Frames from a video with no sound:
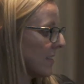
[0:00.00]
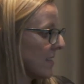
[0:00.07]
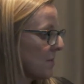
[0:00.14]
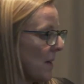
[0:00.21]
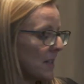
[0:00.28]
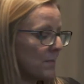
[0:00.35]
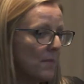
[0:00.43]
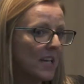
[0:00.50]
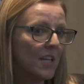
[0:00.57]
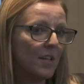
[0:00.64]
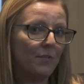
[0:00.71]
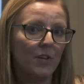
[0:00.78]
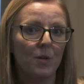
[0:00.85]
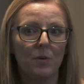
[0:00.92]
suspect
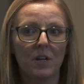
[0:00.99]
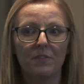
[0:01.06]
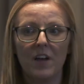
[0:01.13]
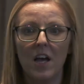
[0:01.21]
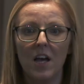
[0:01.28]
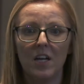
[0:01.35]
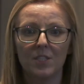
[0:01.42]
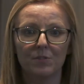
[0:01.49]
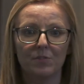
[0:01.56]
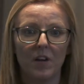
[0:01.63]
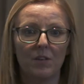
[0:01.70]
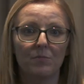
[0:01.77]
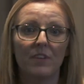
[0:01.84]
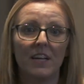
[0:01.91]
many of you will have heard of
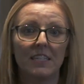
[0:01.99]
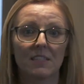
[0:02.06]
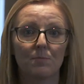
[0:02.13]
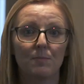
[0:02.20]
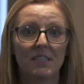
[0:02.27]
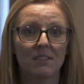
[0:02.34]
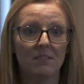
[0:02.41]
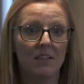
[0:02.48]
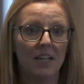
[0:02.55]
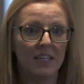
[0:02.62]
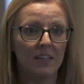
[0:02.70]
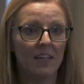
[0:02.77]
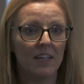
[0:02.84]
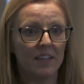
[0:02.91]
unfair dismissal
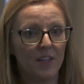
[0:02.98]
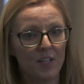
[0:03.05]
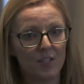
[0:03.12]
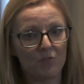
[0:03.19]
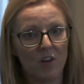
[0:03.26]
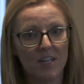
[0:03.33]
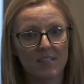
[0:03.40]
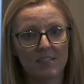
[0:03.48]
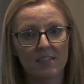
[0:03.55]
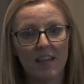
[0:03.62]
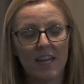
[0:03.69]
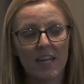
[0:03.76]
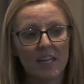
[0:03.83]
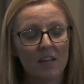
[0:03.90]
and those rights.
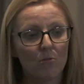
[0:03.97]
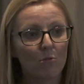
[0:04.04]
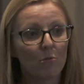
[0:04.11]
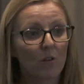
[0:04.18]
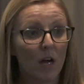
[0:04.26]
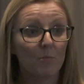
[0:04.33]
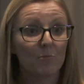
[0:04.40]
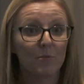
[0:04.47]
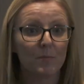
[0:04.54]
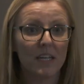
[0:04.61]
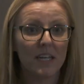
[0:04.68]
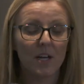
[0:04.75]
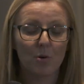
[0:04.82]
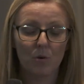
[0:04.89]
They all come from
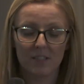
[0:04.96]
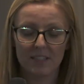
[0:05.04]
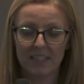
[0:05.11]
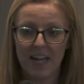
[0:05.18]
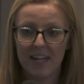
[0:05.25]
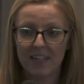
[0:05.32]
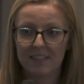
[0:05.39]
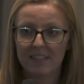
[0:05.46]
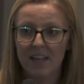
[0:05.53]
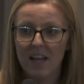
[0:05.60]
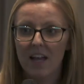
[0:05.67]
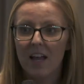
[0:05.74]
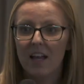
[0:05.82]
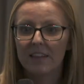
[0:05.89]
the Equality Act.
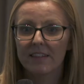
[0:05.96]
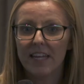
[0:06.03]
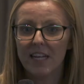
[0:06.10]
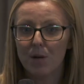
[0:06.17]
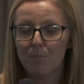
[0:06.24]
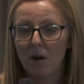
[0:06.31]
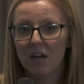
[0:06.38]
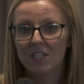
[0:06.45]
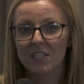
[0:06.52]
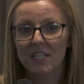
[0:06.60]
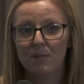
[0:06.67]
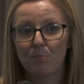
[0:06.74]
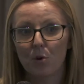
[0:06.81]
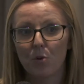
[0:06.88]
They apply
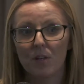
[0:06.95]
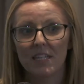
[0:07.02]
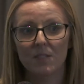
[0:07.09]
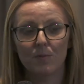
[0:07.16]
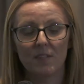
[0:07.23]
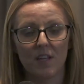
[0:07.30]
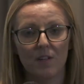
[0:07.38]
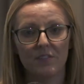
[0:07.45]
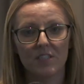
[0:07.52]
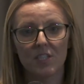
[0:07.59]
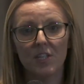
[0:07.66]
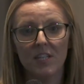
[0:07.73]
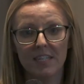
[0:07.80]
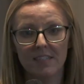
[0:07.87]
to employees with over
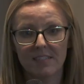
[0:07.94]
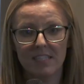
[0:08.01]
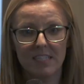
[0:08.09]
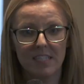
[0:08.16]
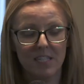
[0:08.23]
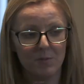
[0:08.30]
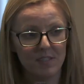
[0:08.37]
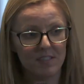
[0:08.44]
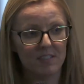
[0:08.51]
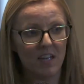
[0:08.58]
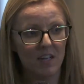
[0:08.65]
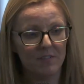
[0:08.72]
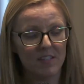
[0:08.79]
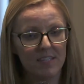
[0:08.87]
2 years continuous
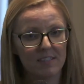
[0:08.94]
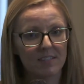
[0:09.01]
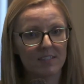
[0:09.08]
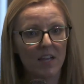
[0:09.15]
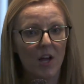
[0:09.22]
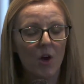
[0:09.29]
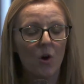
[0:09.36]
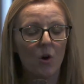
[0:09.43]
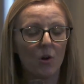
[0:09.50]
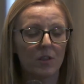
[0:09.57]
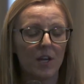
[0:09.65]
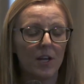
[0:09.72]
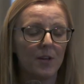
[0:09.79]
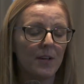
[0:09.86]
service,
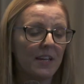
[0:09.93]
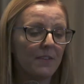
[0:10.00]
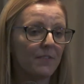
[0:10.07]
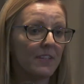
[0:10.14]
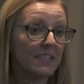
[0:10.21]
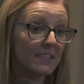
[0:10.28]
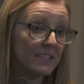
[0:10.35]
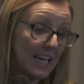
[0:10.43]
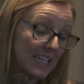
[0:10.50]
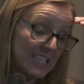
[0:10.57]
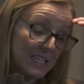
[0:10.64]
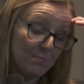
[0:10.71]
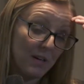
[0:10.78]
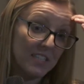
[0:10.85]
although if it's
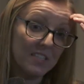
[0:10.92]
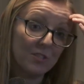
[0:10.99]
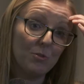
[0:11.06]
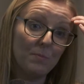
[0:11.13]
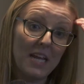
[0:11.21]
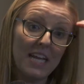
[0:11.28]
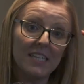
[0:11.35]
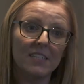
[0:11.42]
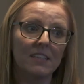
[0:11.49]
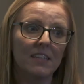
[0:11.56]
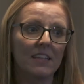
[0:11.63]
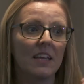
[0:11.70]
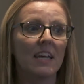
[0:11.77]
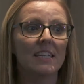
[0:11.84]
tainted by discrimination,
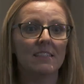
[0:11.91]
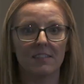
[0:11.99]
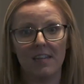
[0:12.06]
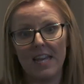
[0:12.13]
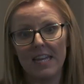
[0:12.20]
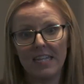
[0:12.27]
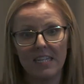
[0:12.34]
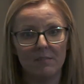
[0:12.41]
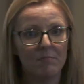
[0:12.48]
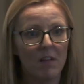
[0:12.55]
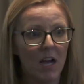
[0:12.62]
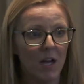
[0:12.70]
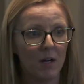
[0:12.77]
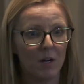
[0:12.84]
then there isn't any
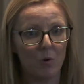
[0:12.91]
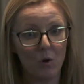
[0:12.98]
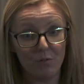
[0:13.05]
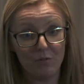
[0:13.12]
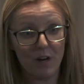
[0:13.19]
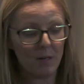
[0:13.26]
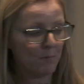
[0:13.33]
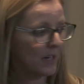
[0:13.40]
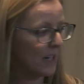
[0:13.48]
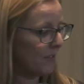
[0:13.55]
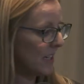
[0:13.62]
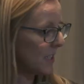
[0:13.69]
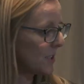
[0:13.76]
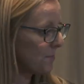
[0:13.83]
qualifying
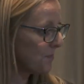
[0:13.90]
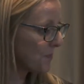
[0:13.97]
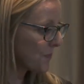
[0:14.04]
period.